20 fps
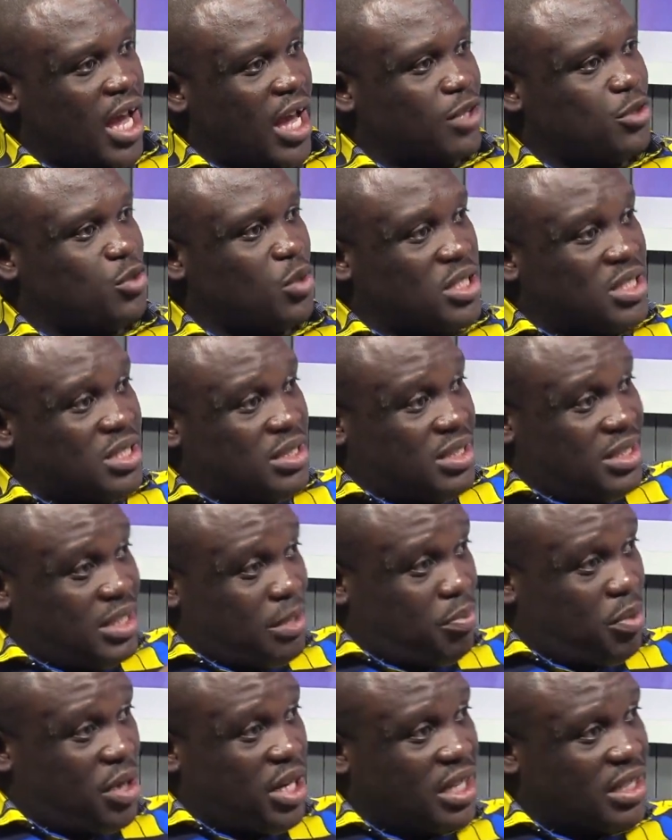And so it's
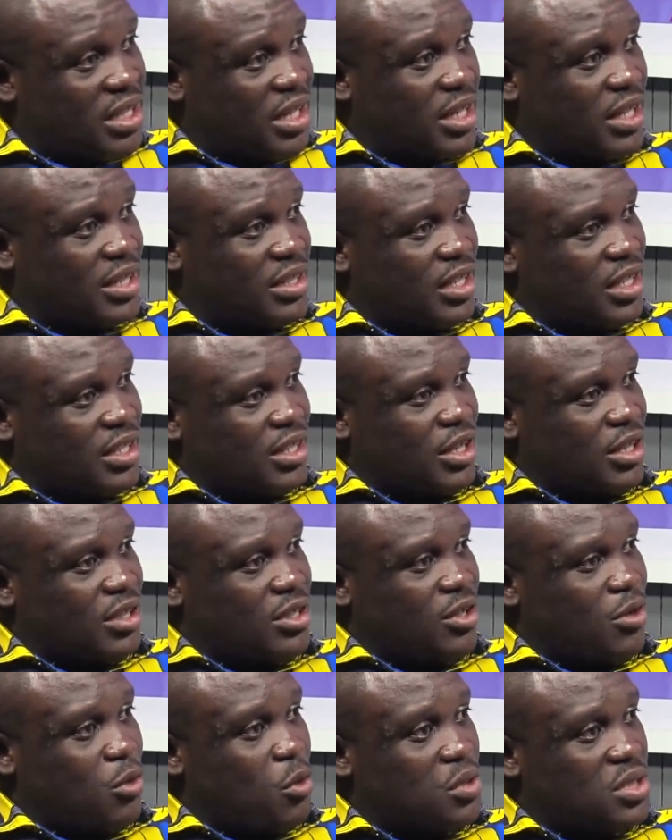deepening the, the, the,
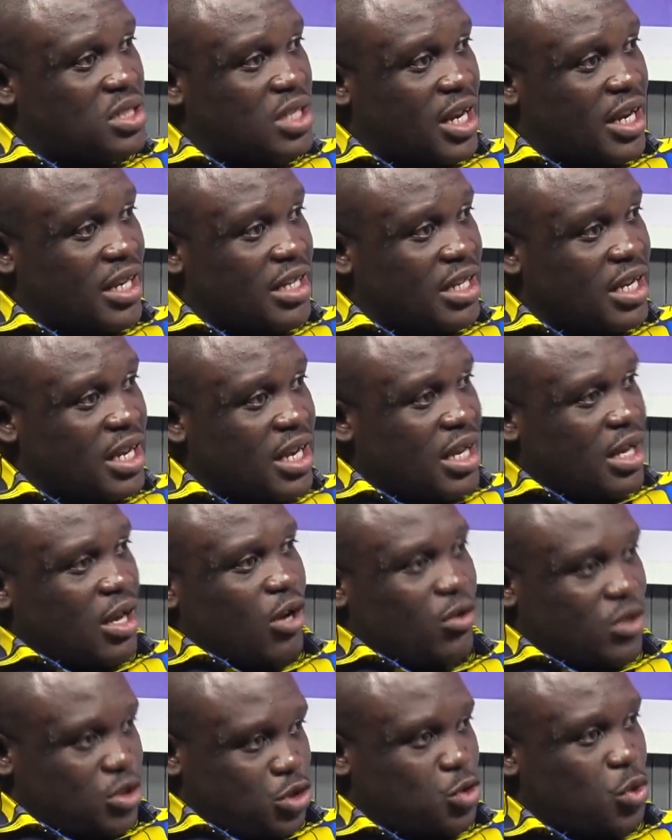the coastline
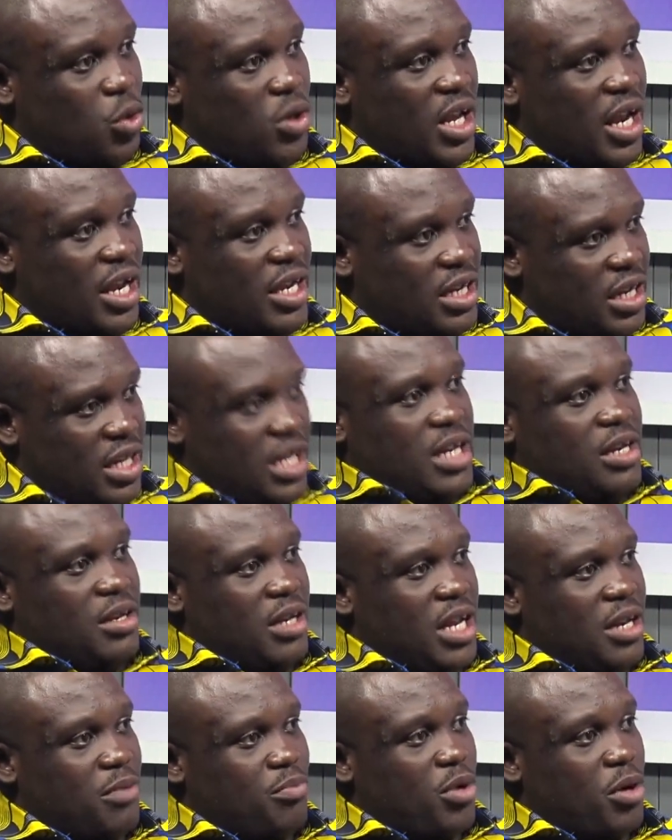or the shoreline in,
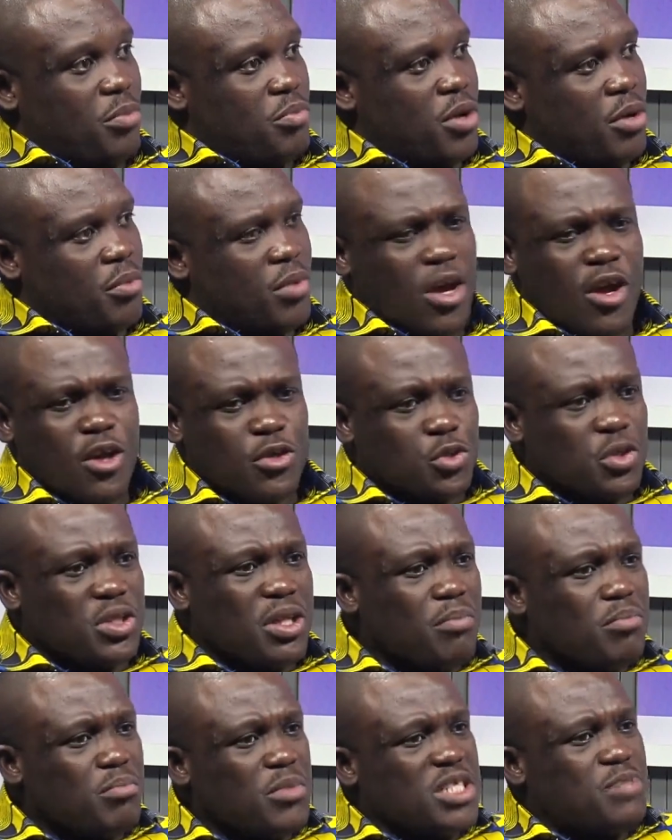in Prampram. So
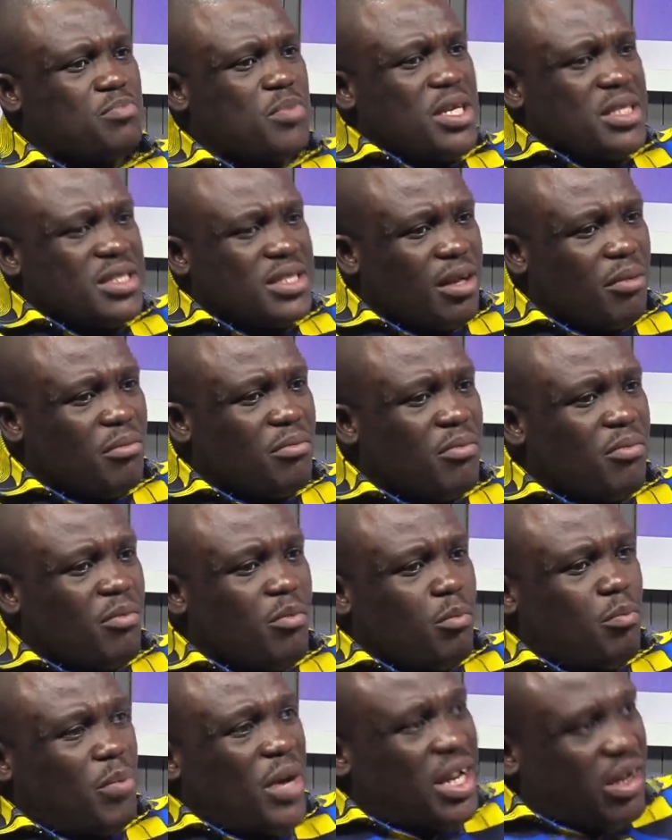there must be some
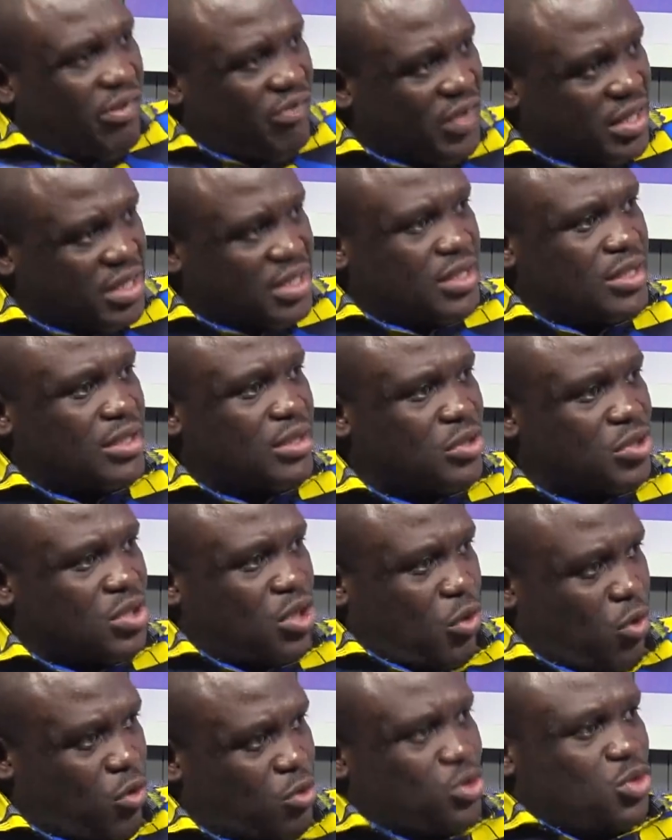benefit to
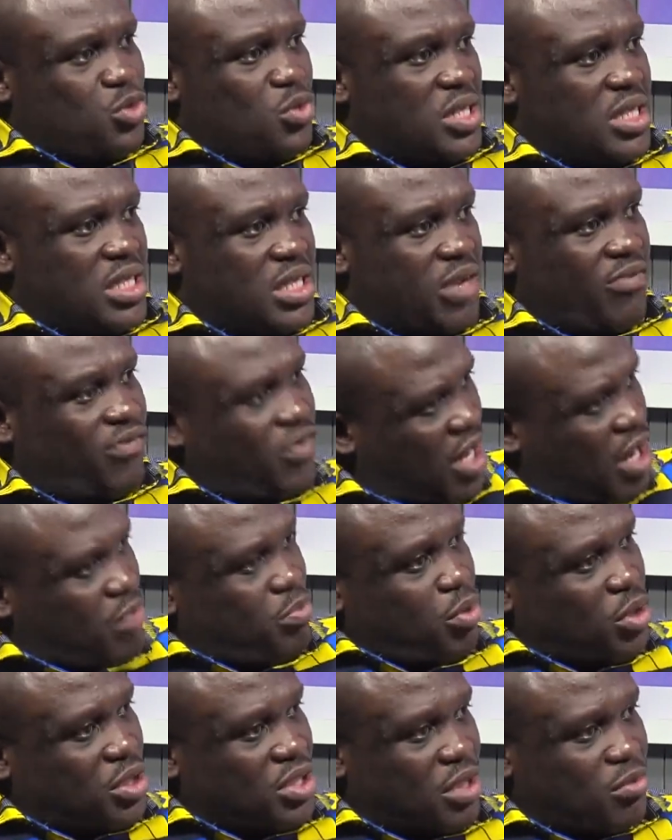the constituency for
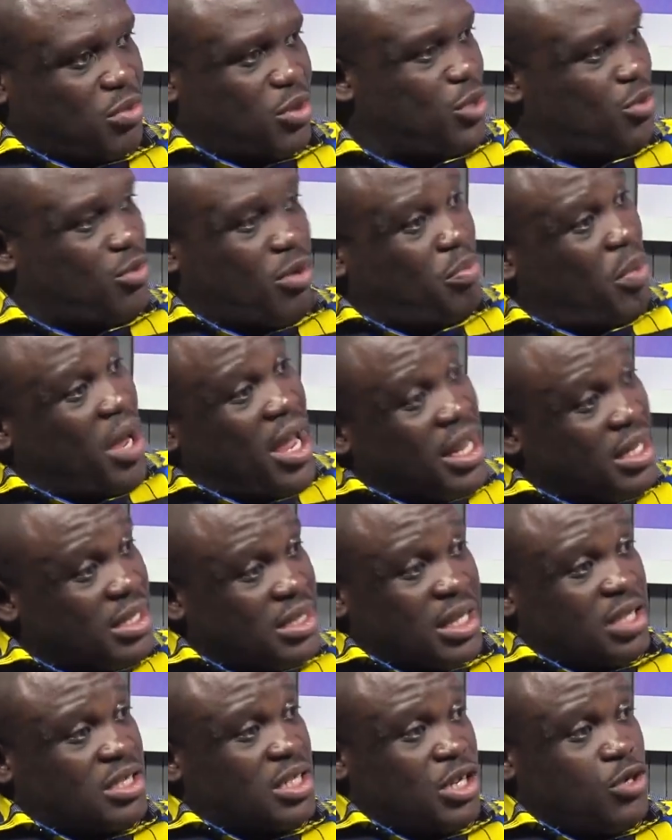that project because we're paying
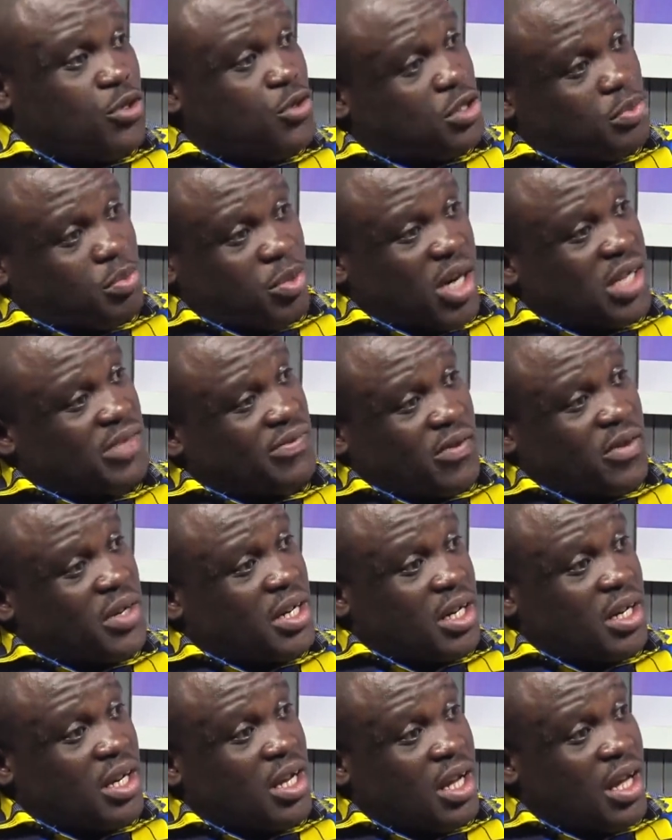such a huge price for
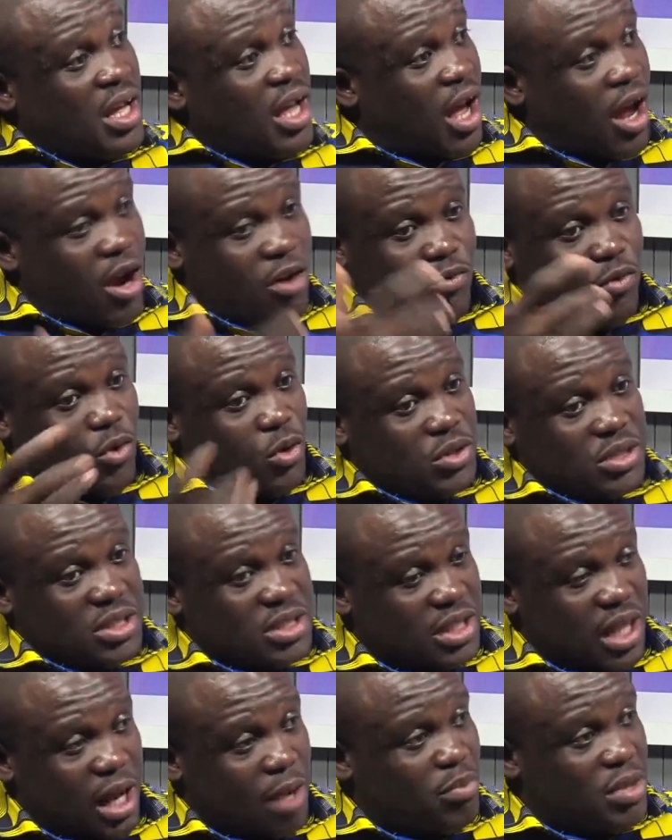it. Okay. Our
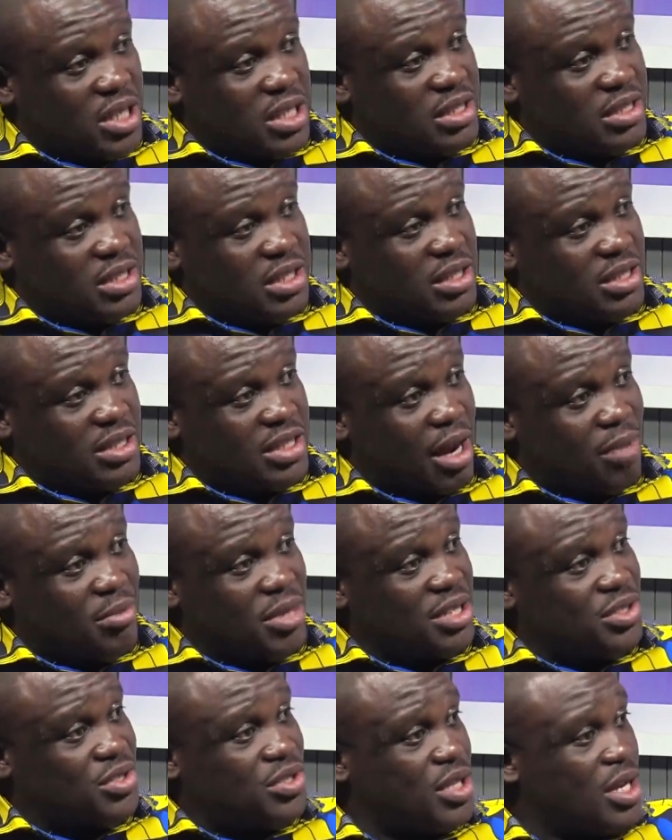roads are being
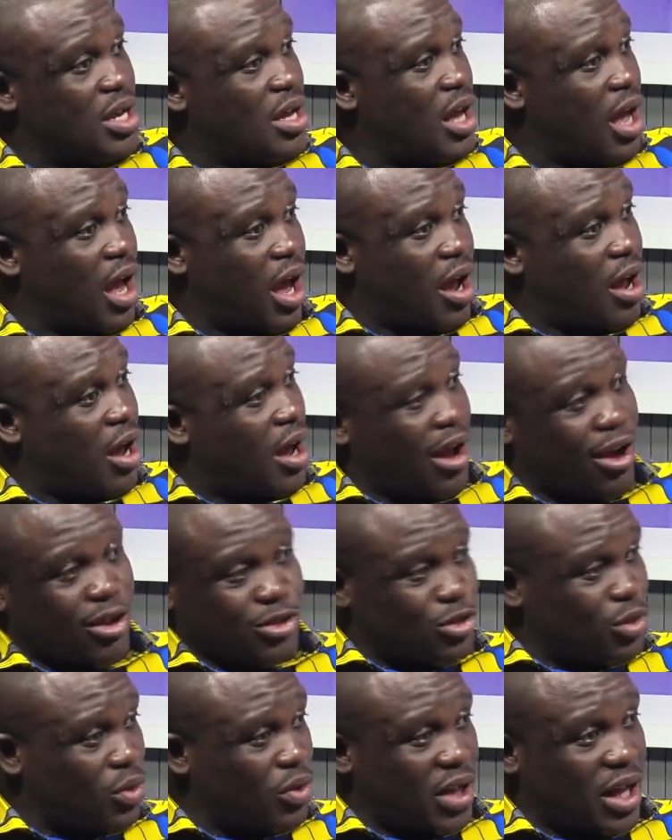damaged. Our, our
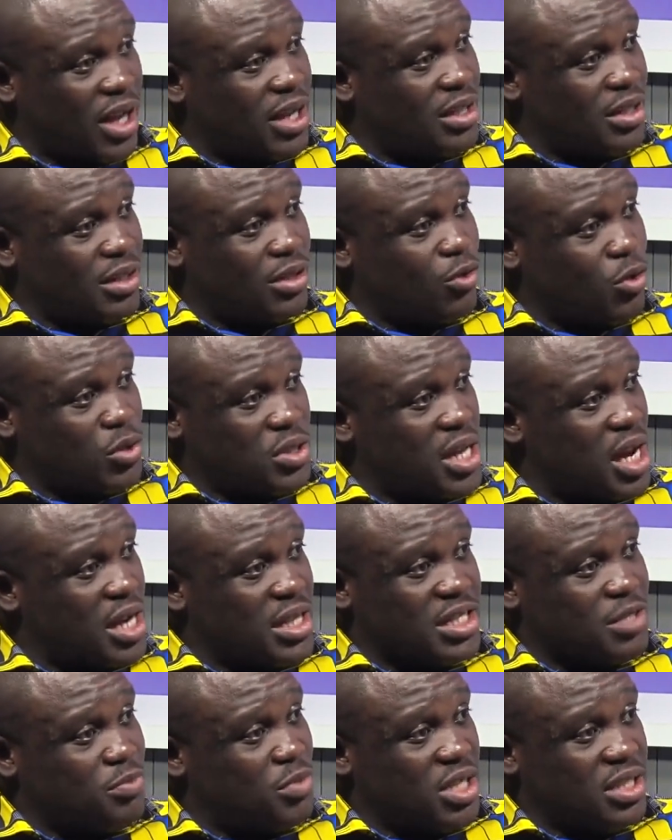shoreline, coastline
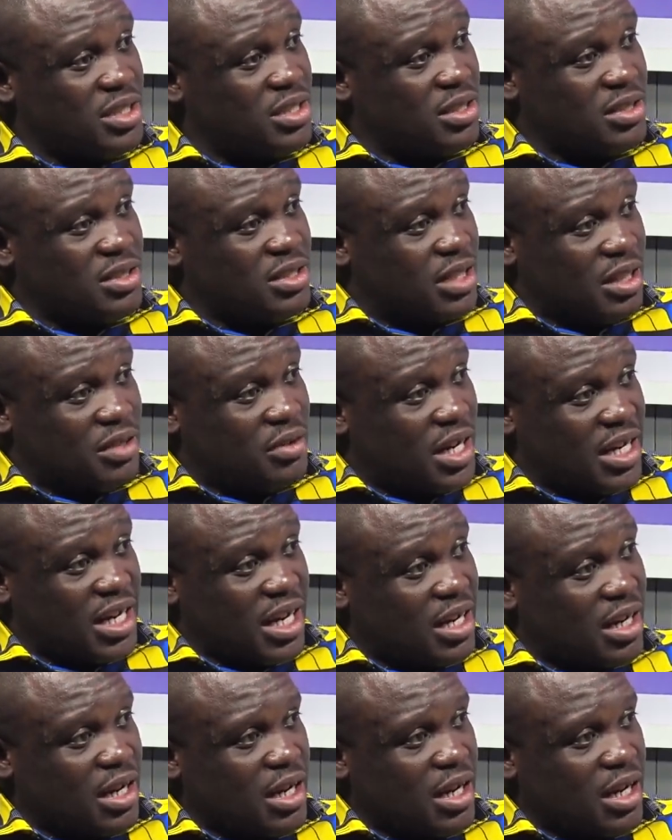is being degraded.